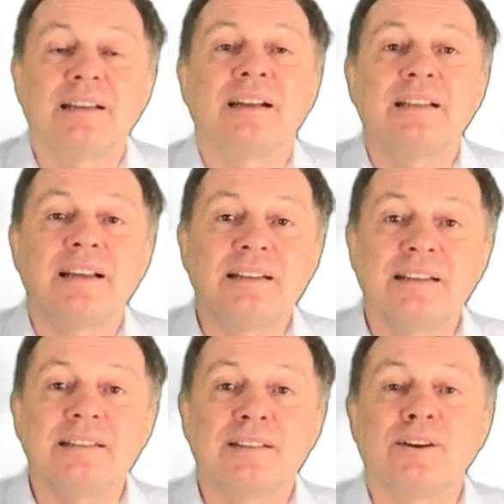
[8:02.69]
And that
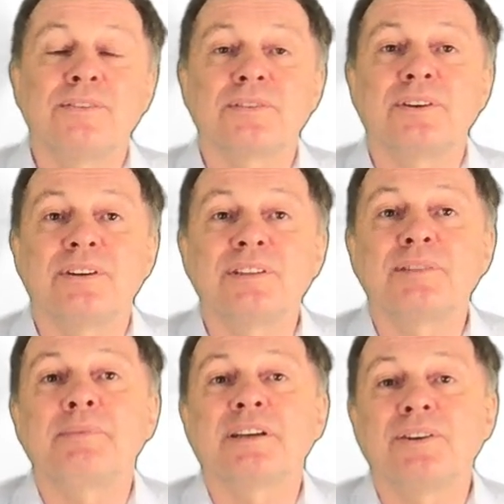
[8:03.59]
is, of course,
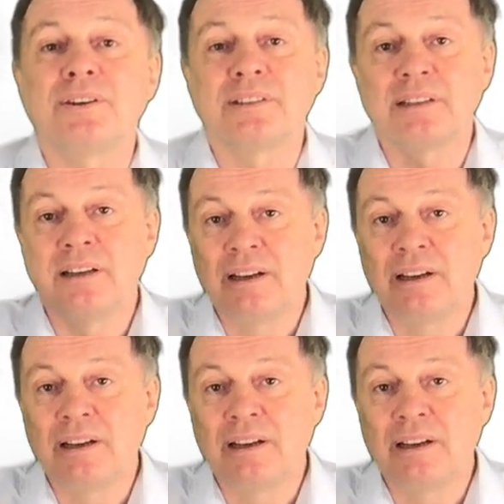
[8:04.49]
because